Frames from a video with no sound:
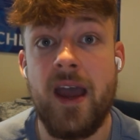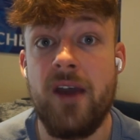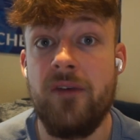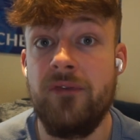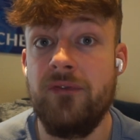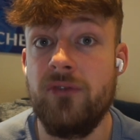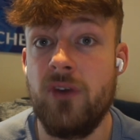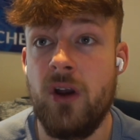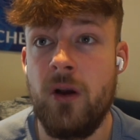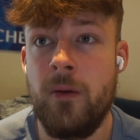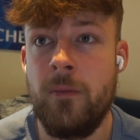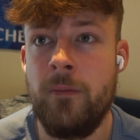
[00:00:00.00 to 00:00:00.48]

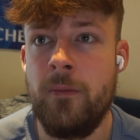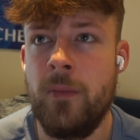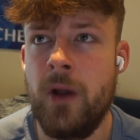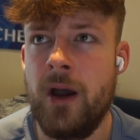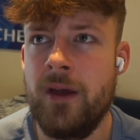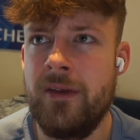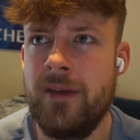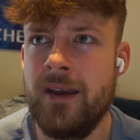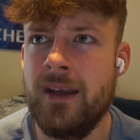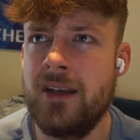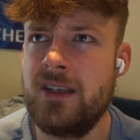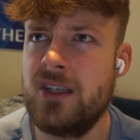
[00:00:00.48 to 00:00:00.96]
from,
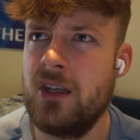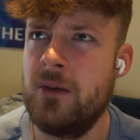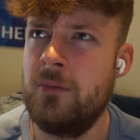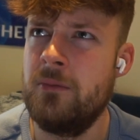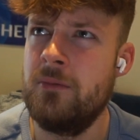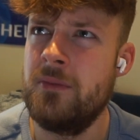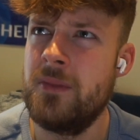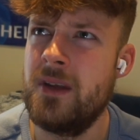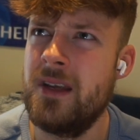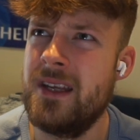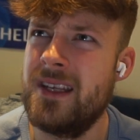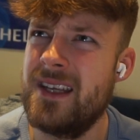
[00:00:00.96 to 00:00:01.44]
I think,
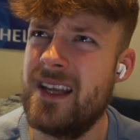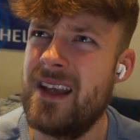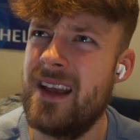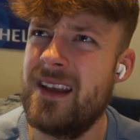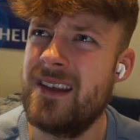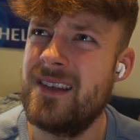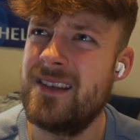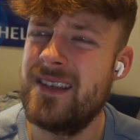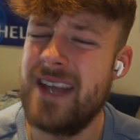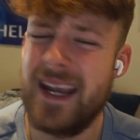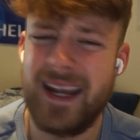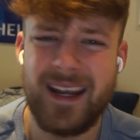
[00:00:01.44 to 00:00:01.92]
is it
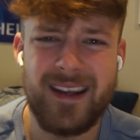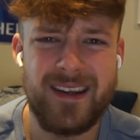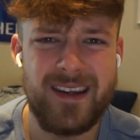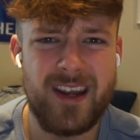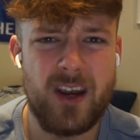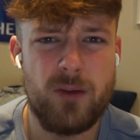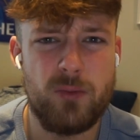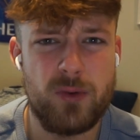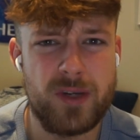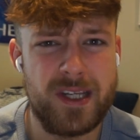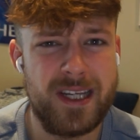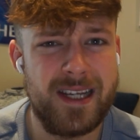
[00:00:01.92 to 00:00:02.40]
a
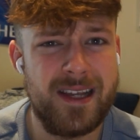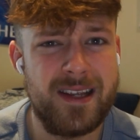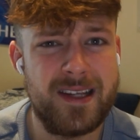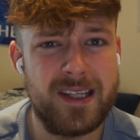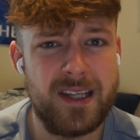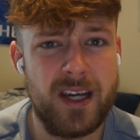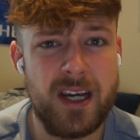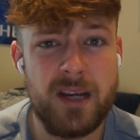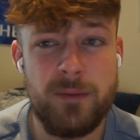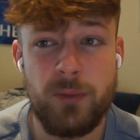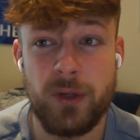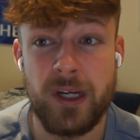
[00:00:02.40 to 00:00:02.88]
second-tier Brazilian
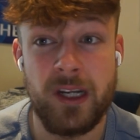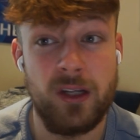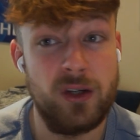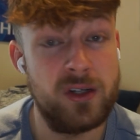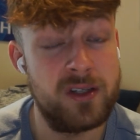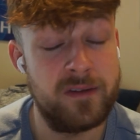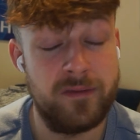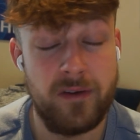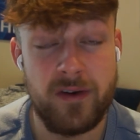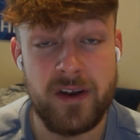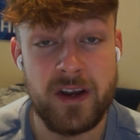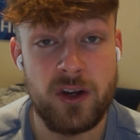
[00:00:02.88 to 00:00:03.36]
side, but he
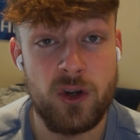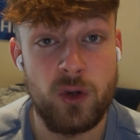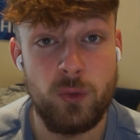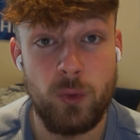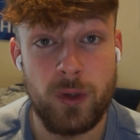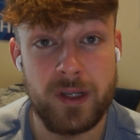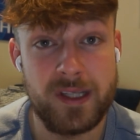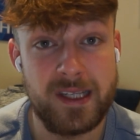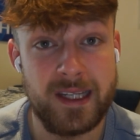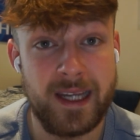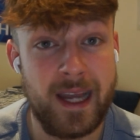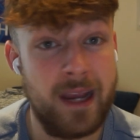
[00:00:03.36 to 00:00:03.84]
looks very good
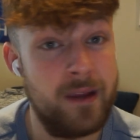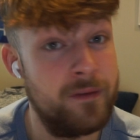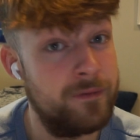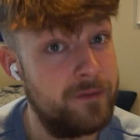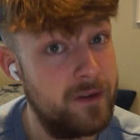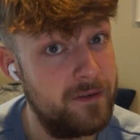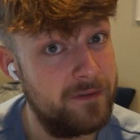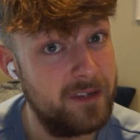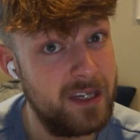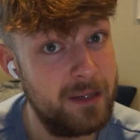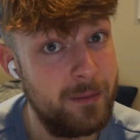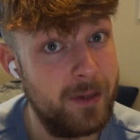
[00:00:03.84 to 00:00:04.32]
once again,
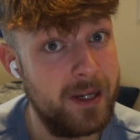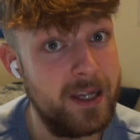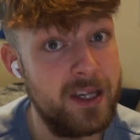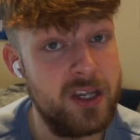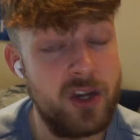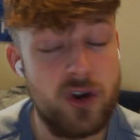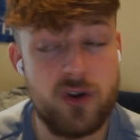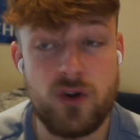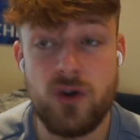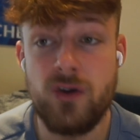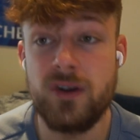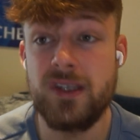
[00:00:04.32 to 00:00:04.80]
15 million
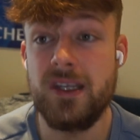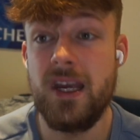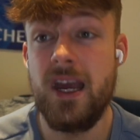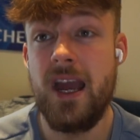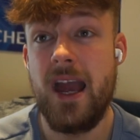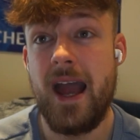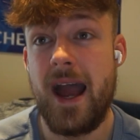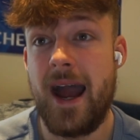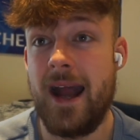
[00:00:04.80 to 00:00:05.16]
euros.